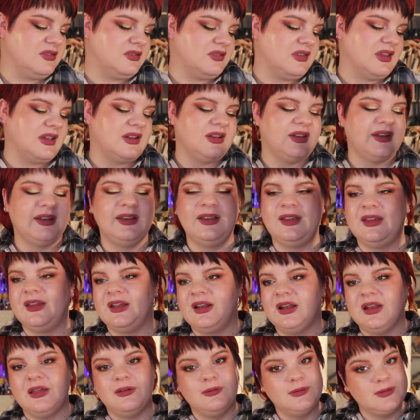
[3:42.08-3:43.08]

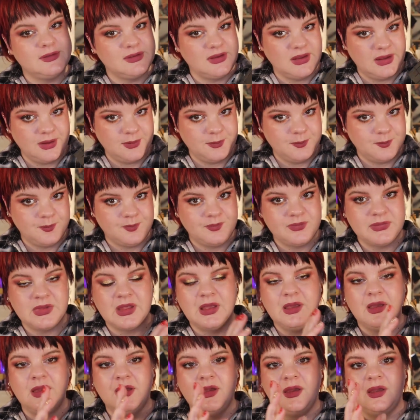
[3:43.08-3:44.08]
Danielewski.
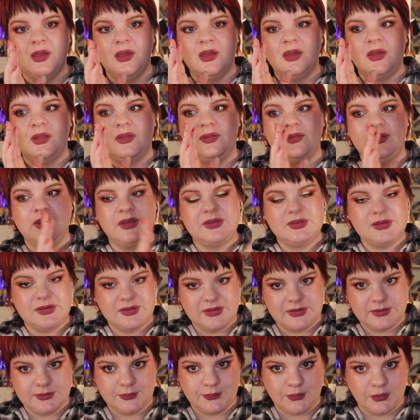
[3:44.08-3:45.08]
This is his